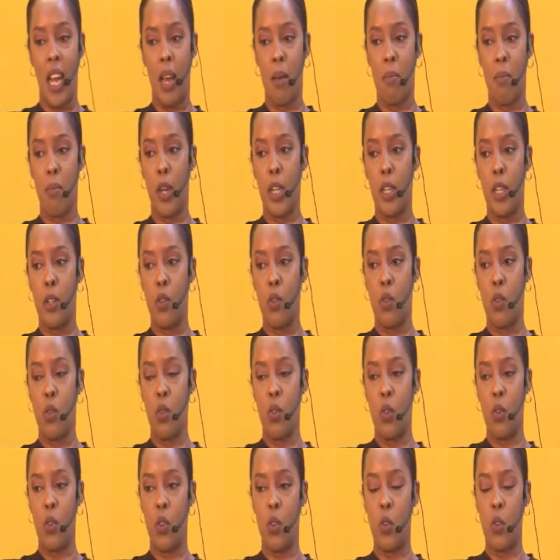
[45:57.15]
going
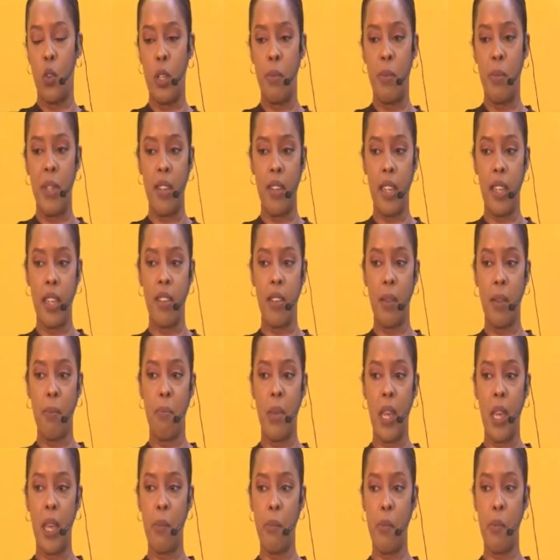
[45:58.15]
to imitate a
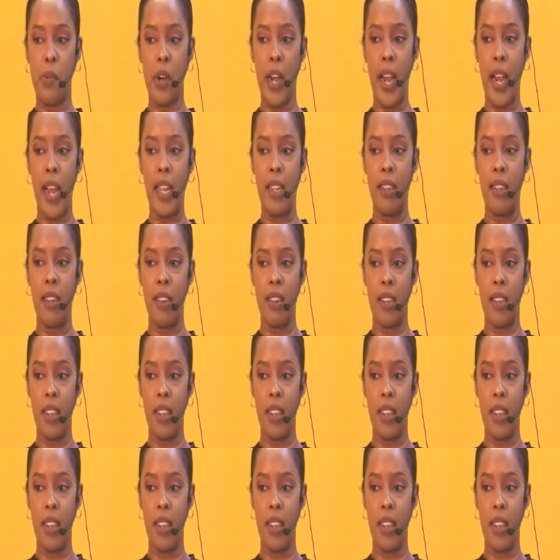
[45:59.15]
big brand,